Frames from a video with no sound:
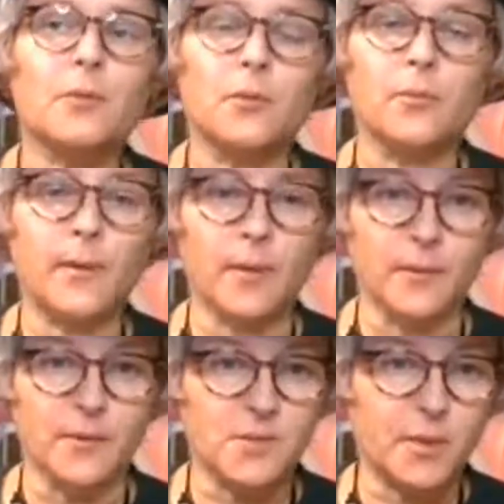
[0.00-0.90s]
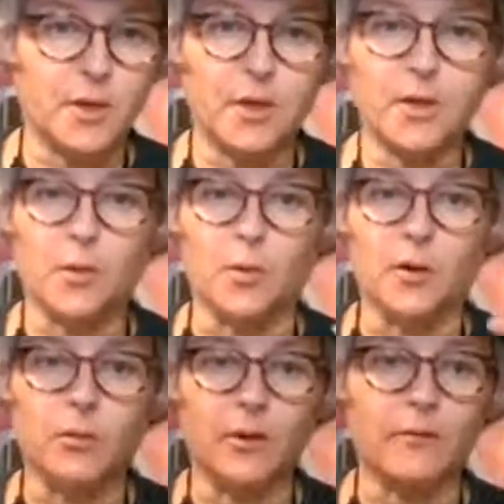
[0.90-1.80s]
if you're feeling the spirit
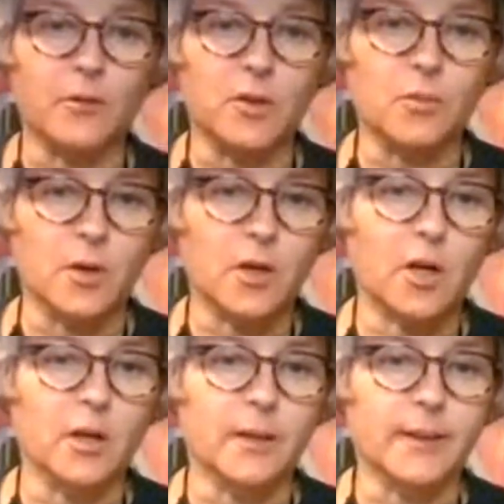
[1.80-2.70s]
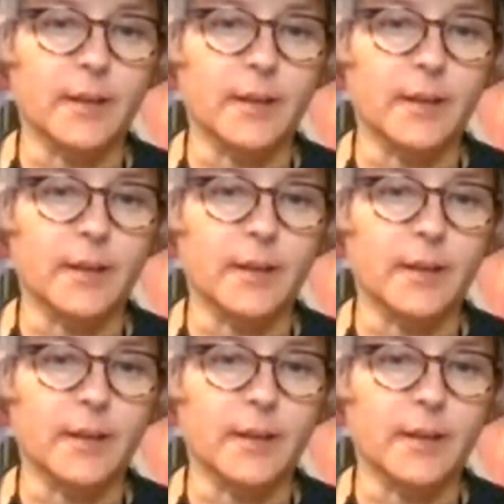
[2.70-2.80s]
or whatever you want to call